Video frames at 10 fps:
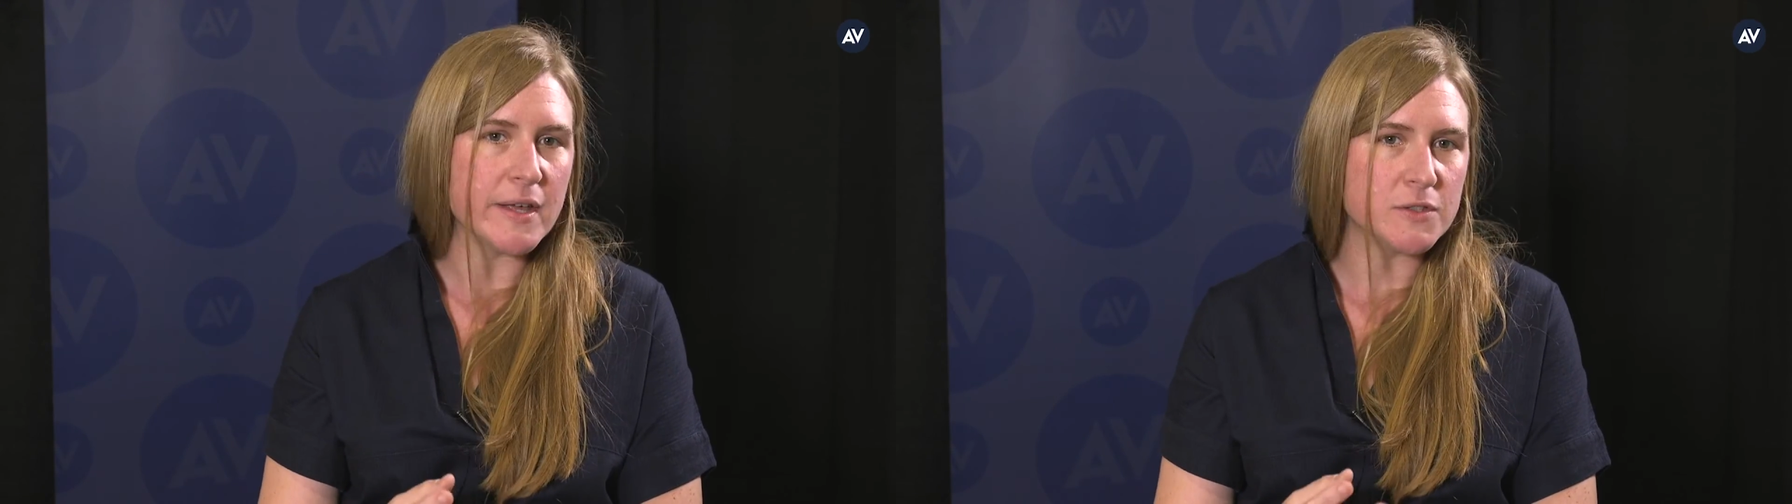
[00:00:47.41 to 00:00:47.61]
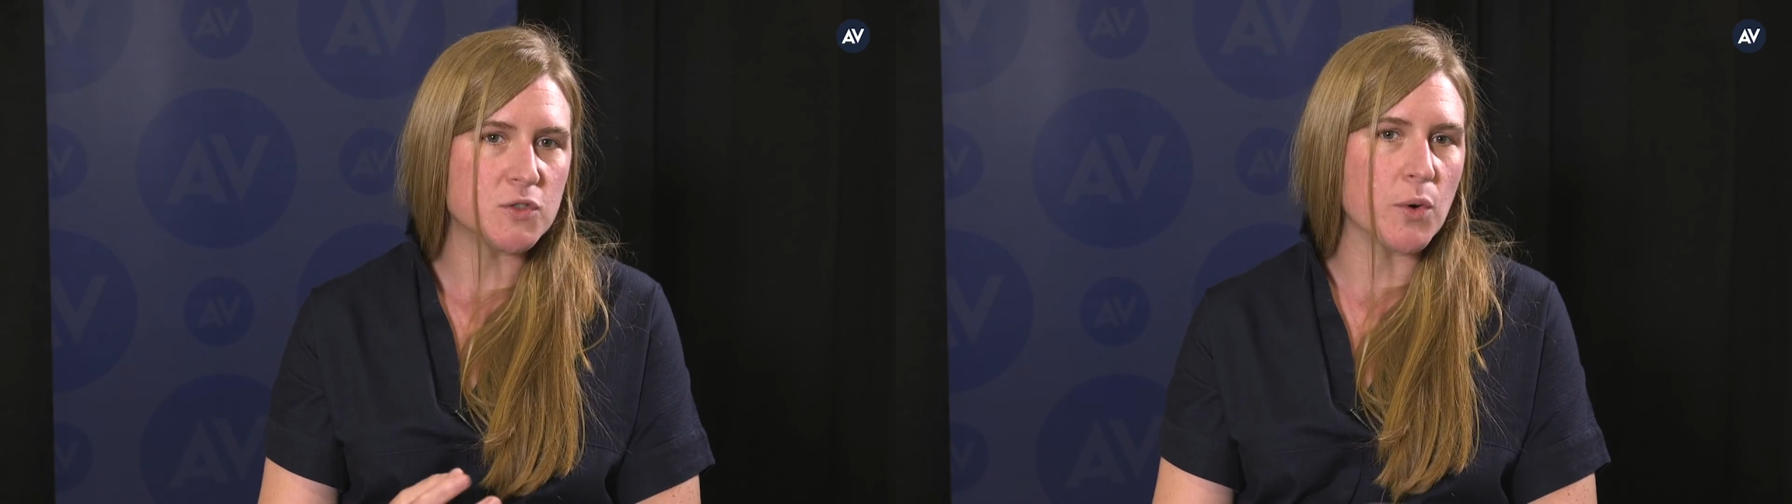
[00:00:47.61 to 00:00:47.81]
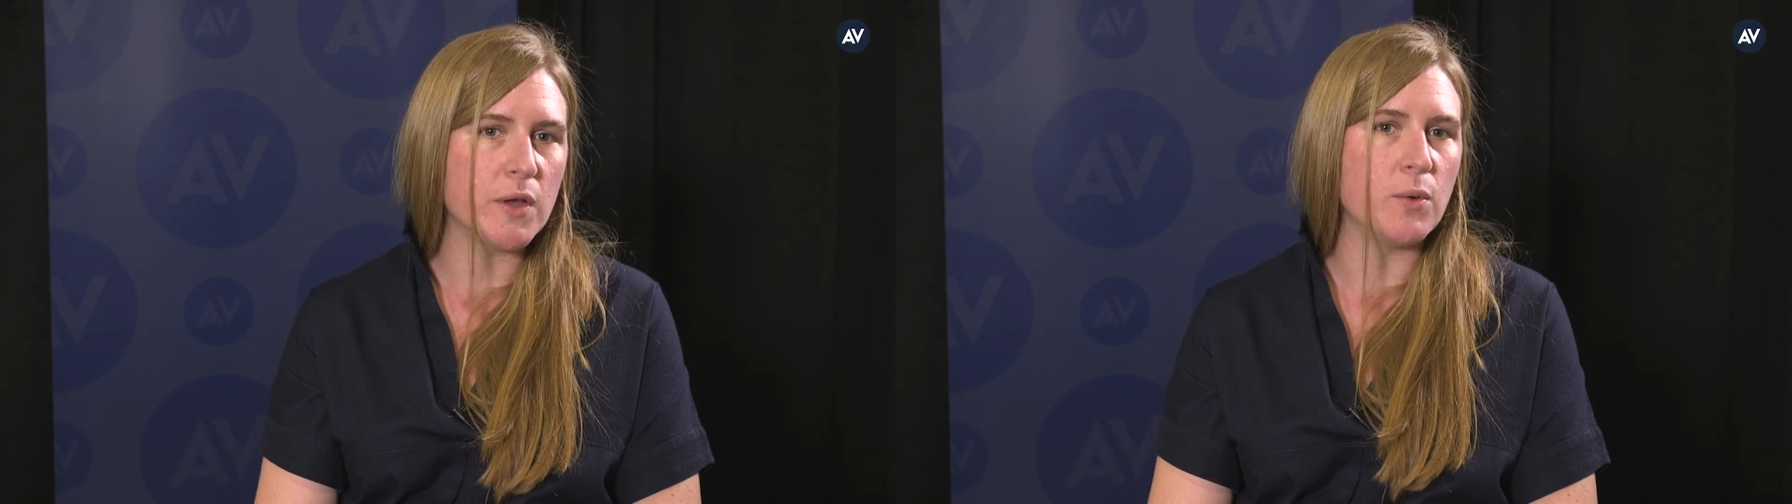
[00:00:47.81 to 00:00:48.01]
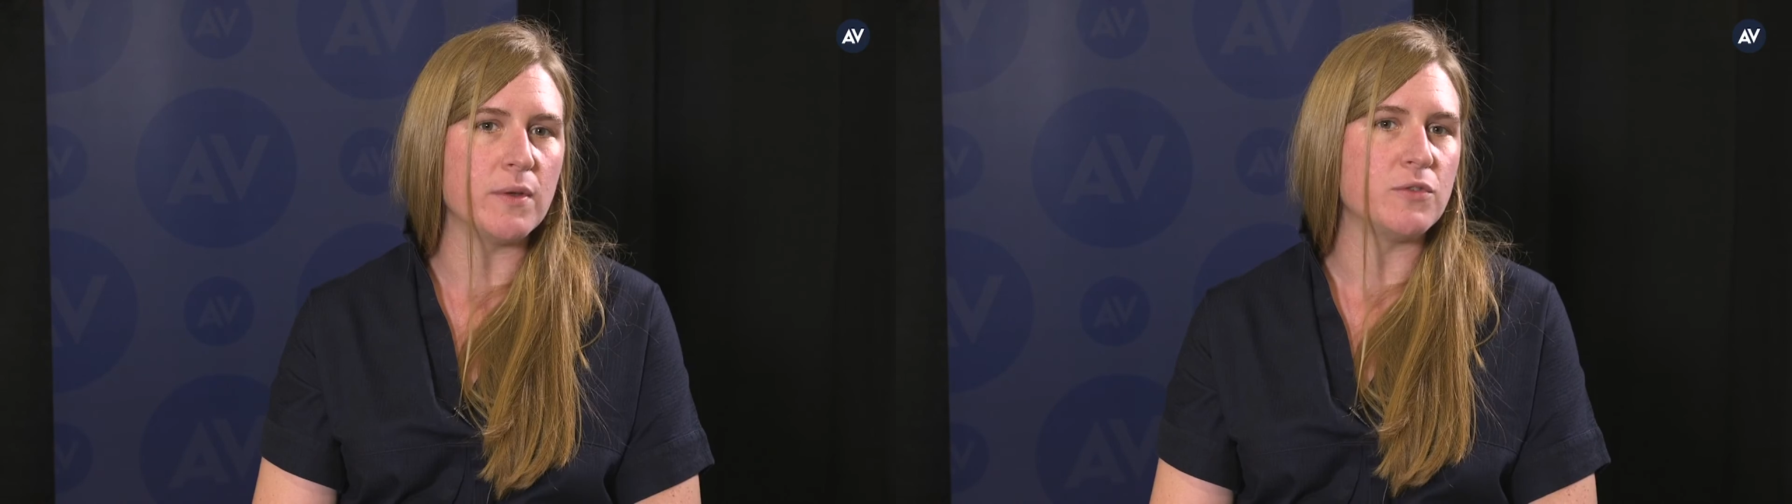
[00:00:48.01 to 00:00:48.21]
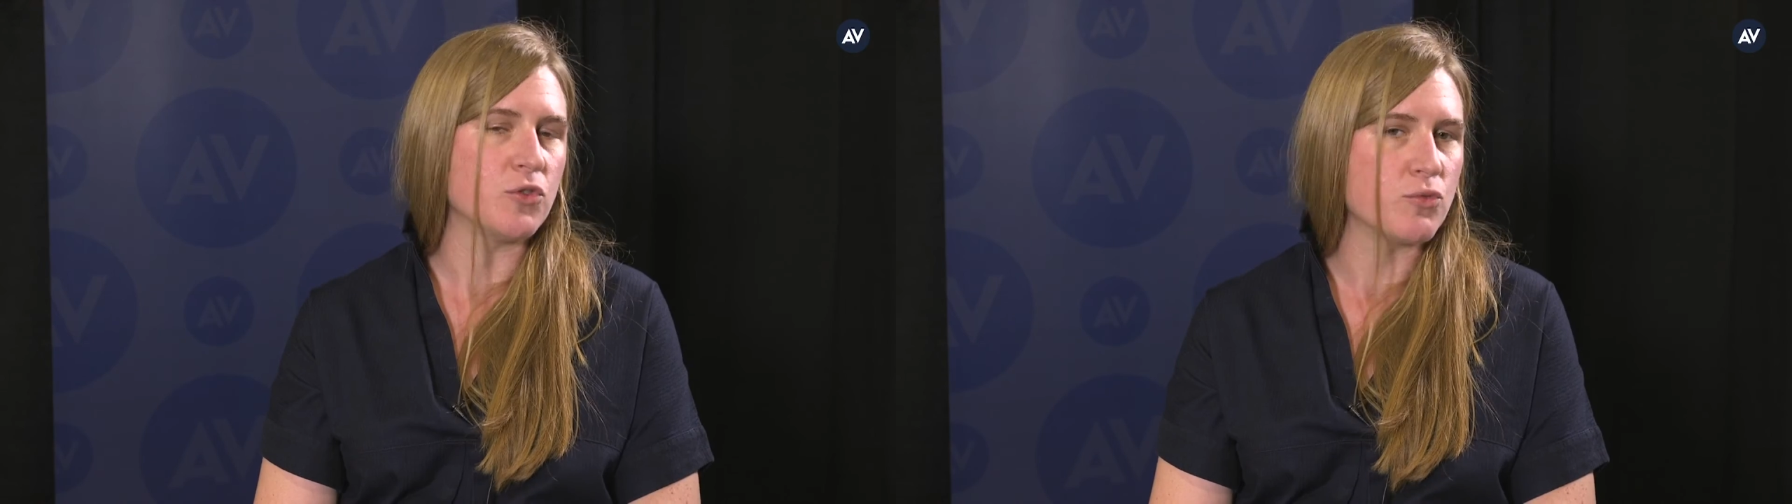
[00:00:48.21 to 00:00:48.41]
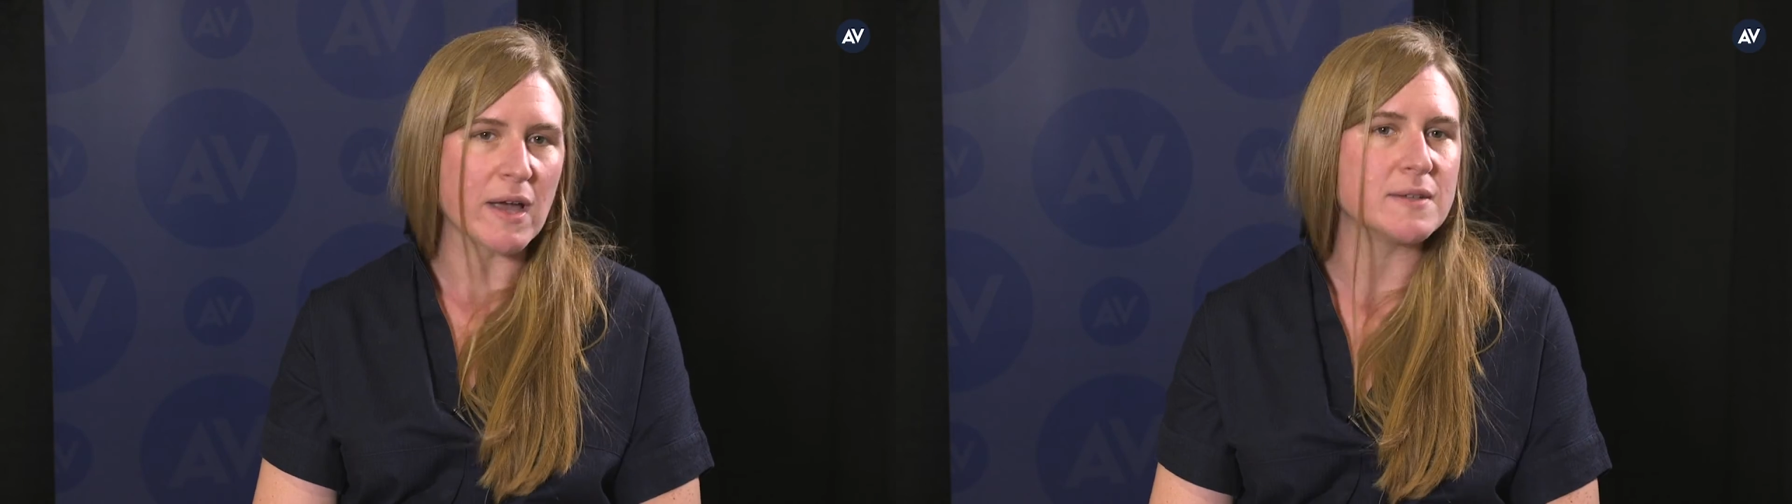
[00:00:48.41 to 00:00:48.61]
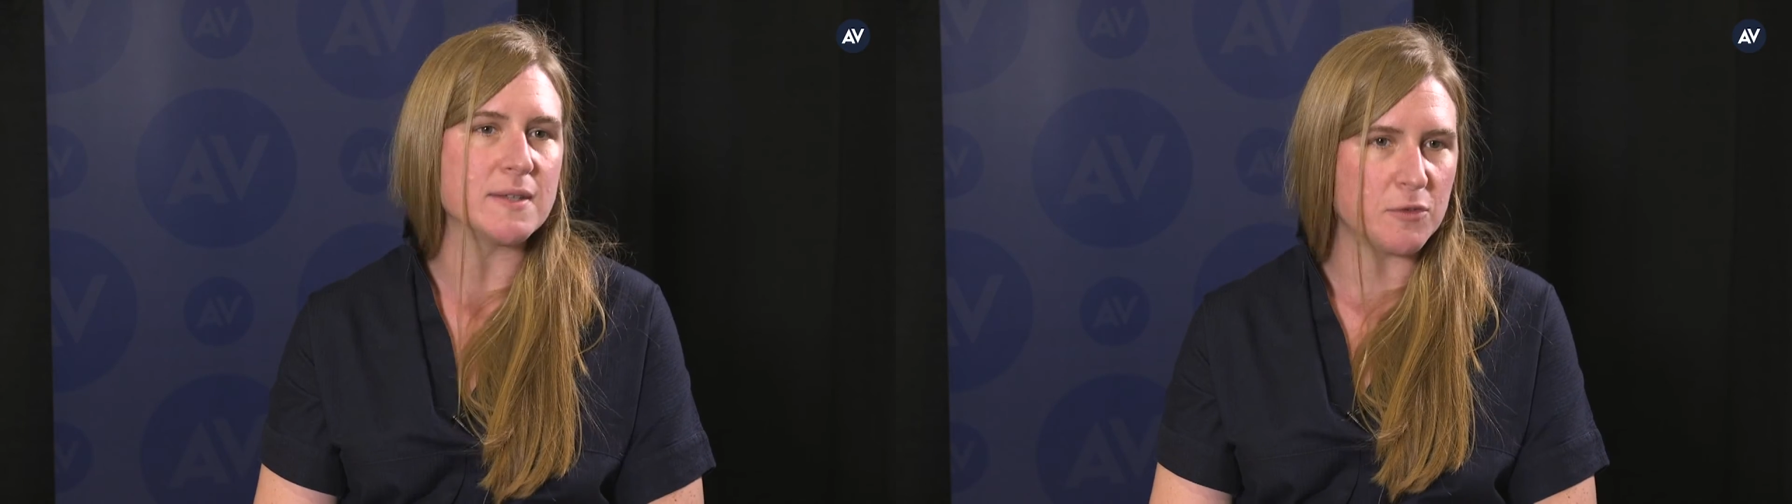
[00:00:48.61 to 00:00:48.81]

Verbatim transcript: that story who has direct